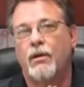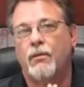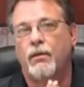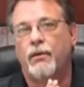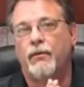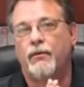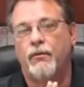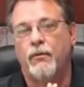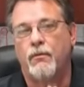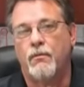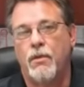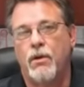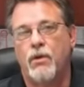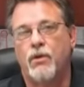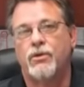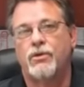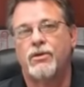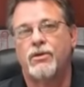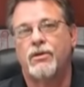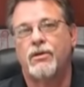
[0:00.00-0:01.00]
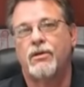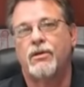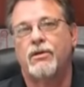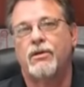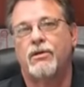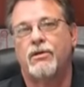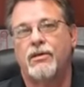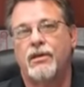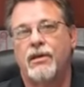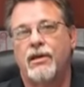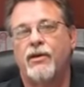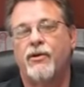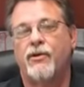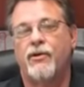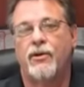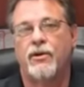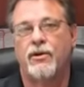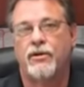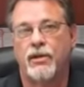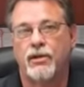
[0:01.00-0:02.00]
but for most
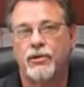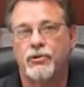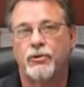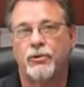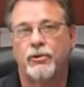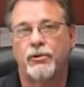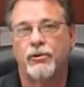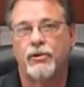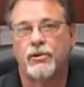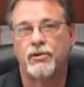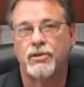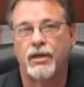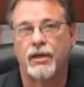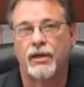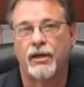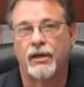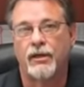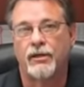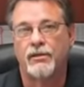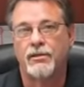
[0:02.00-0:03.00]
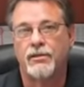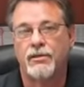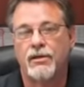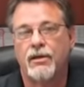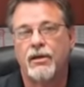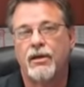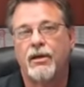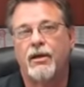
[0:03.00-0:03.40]
standard industrial designs,